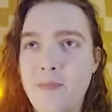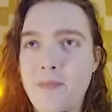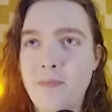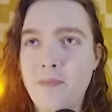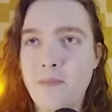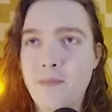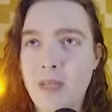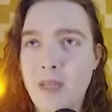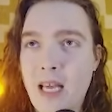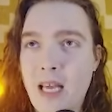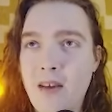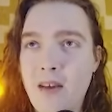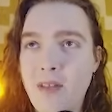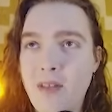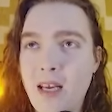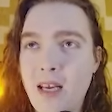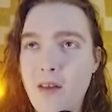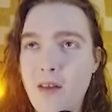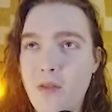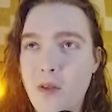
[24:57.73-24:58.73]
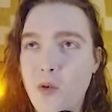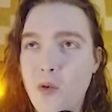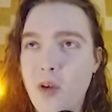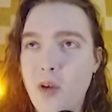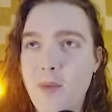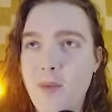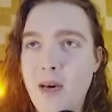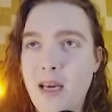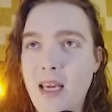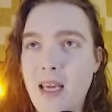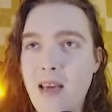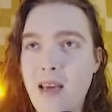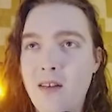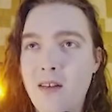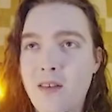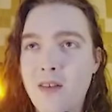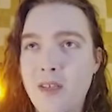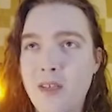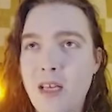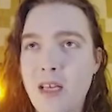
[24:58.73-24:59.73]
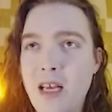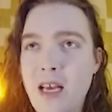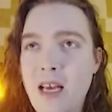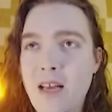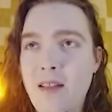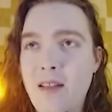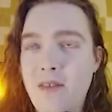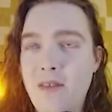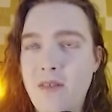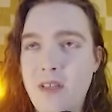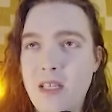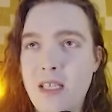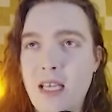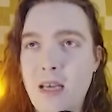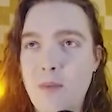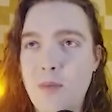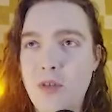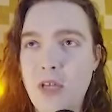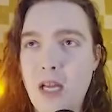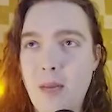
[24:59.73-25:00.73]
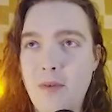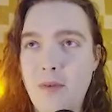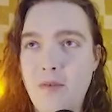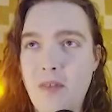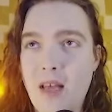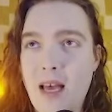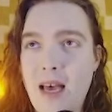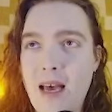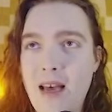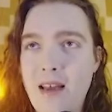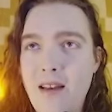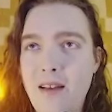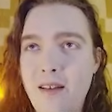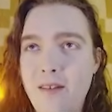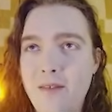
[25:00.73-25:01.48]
But they have like the Quebec ears, they have the same shape of the head,